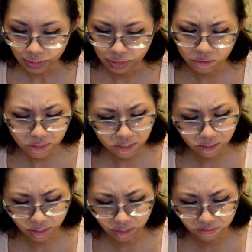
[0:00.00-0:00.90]
Using
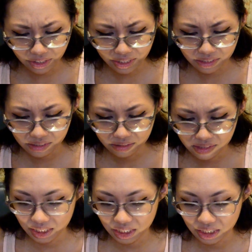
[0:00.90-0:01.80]
agave
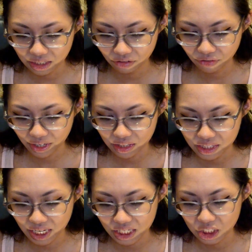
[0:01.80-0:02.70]
didn't affect
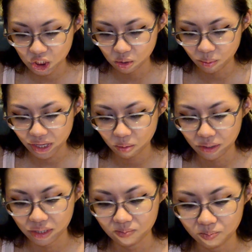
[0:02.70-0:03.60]
the taste in a way
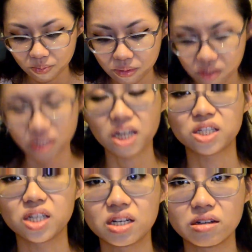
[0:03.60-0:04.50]
where it
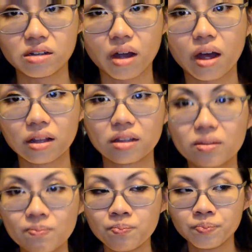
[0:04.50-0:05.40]
tasted not
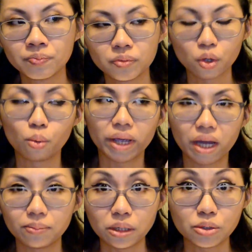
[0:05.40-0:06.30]
the
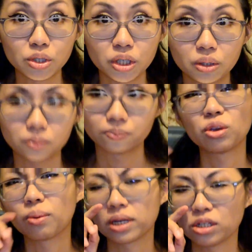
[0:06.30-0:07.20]
way I'm used to.
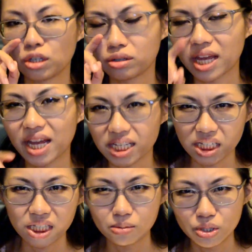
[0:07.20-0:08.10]
If you want to do that
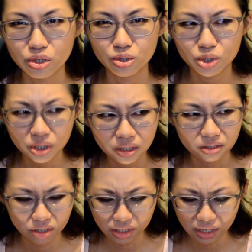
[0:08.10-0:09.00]
as a substitution,
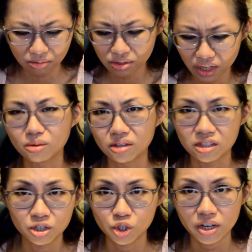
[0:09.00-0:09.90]
it seems
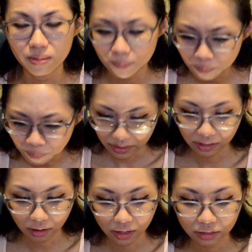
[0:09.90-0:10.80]
totally legit.
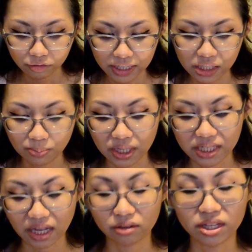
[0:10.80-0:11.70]
There are
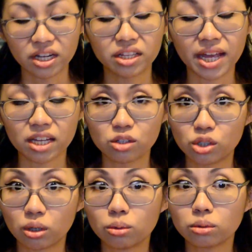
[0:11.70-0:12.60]
recipes out there
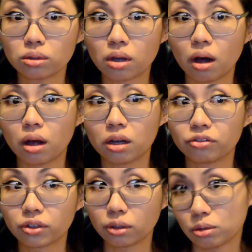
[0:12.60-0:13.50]
that don't
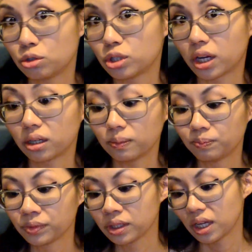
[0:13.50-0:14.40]
call for gochujang,
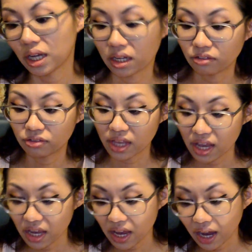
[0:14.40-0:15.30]
and if
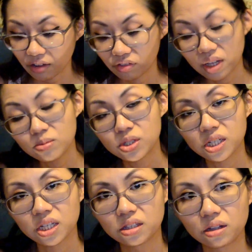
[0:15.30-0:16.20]
they have
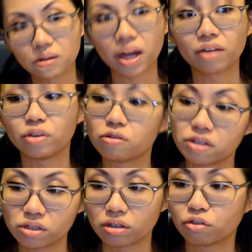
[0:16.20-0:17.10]
kimchi, they'll have you
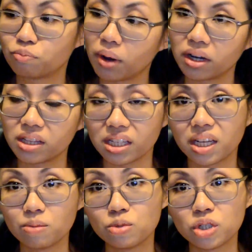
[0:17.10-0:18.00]
reserve part of the
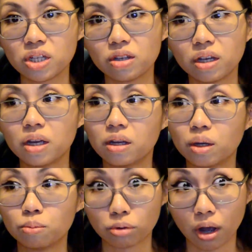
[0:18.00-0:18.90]
kimchi
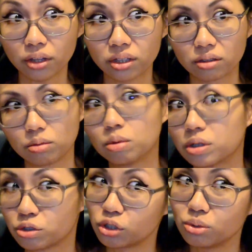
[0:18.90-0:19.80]
broth
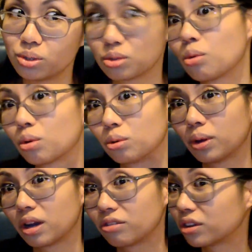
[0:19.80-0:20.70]
or juice or
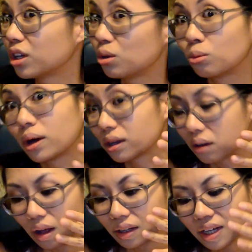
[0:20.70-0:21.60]
whatever you want to
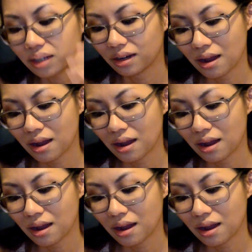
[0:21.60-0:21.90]
call it.